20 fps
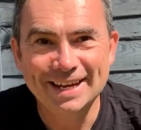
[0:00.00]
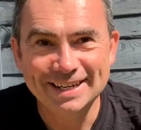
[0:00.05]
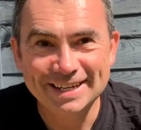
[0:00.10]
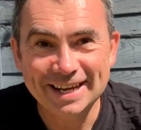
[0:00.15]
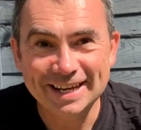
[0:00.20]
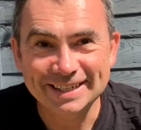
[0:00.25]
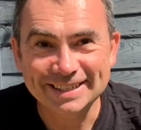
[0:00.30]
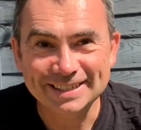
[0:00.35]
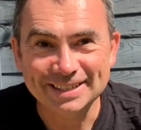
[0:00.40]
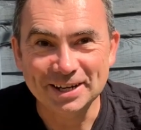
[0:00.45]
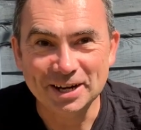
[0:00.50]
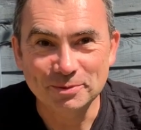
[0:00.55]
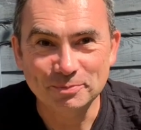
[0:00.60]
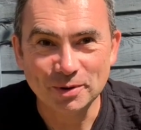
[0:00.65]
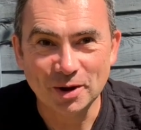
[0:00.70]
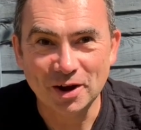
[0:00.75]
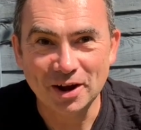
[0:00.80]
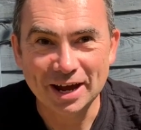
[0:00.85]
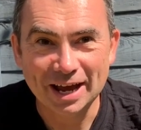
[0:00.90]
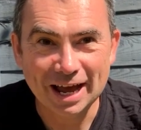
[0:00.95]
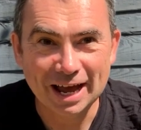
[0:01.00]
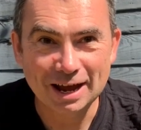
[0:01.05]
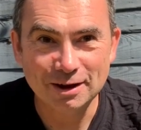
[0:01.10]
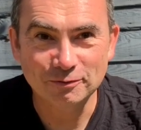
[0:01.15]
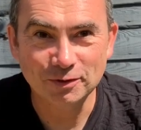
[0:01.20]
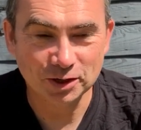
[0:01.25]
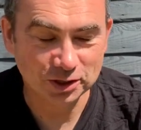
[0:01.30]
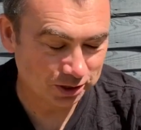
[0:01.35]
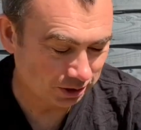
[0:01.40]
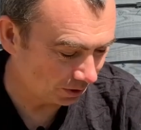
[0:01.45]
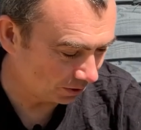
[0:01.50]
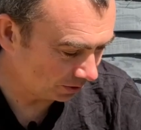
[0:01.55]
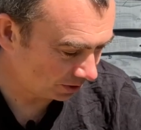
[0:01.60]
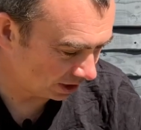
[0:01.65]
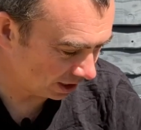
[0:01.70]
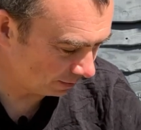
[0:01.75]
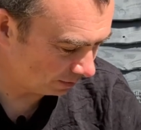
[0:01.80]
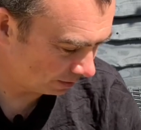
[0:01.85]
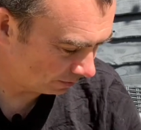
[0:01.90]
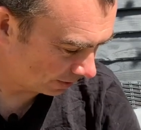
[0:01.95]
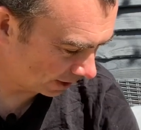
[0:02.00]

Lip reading: Next up, I have 2 sleeping